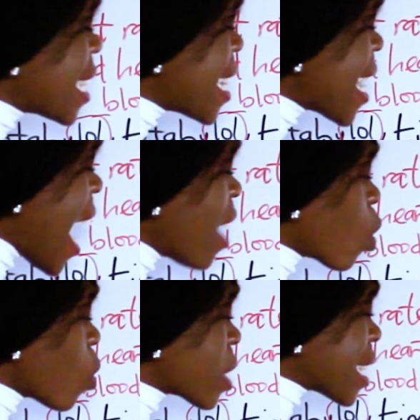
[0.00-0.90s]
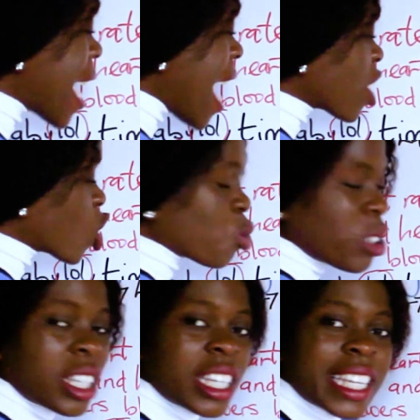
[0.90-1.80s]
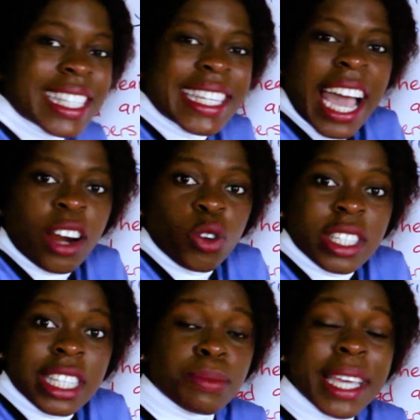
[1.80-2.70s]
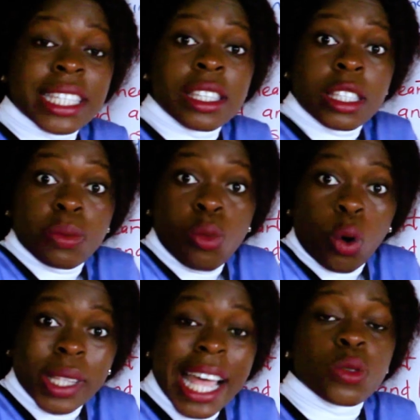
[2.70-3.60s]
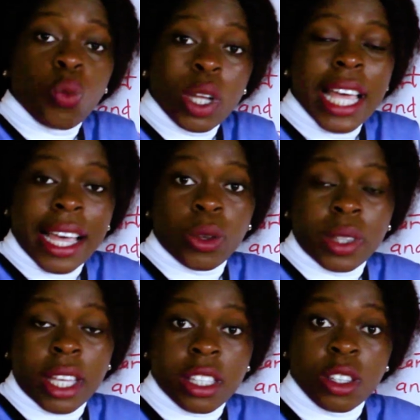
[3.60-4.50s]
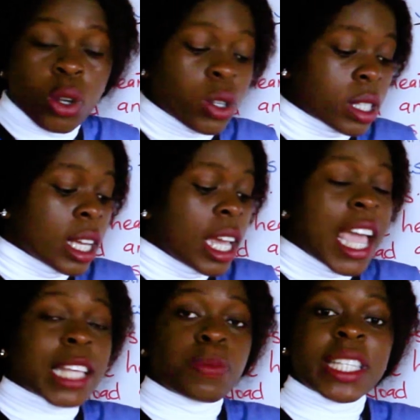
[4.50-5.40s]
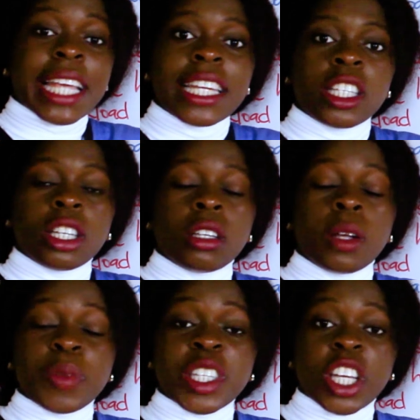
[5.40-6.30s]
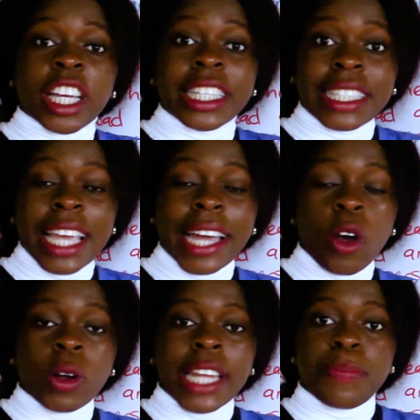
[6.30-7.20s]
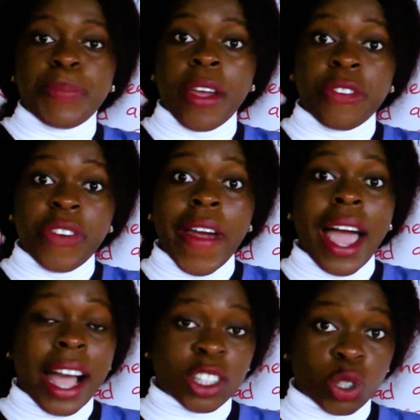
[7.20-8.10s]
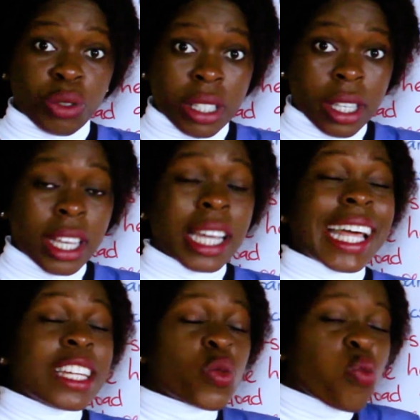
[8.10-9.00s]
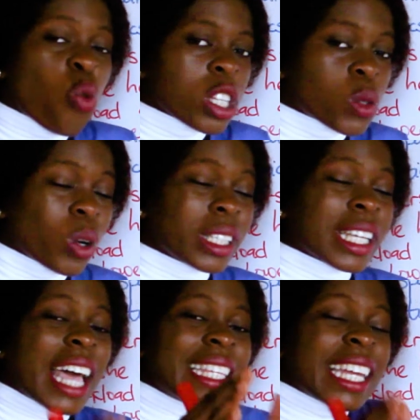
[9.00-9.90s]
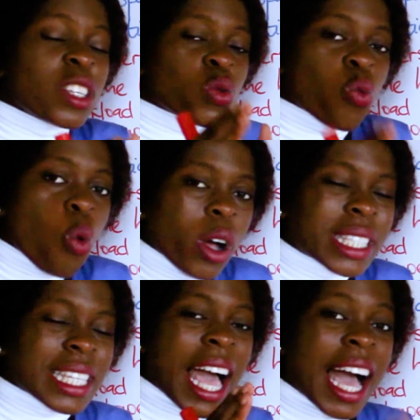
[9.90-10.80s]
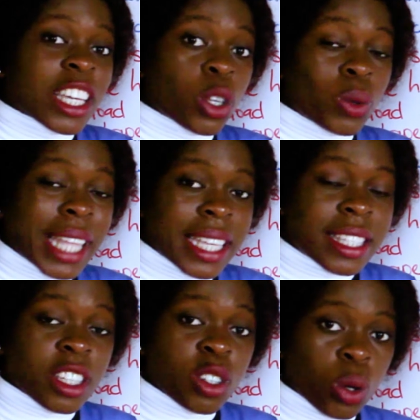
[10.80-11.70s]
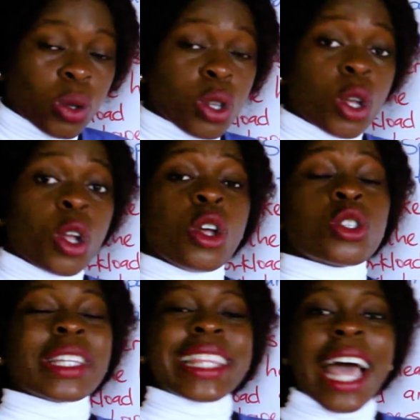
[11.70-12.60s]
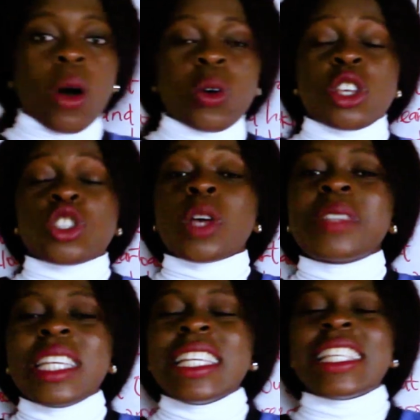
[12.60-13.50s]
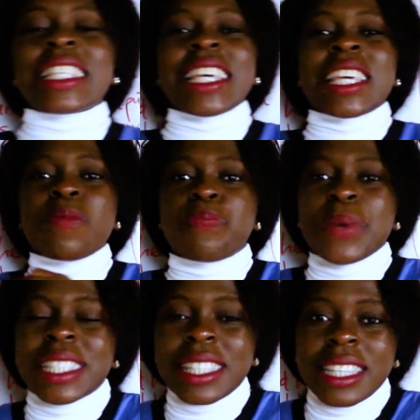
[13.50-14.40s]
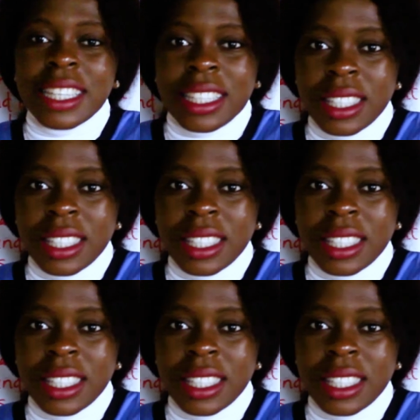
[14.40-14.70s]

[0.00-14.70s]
narrows the artery, it narrows it, it makes it small. That's what angiotensin does, especially in the kidney and other peripheral arteries. That is what angiotensin does. So now something is inhibiting it.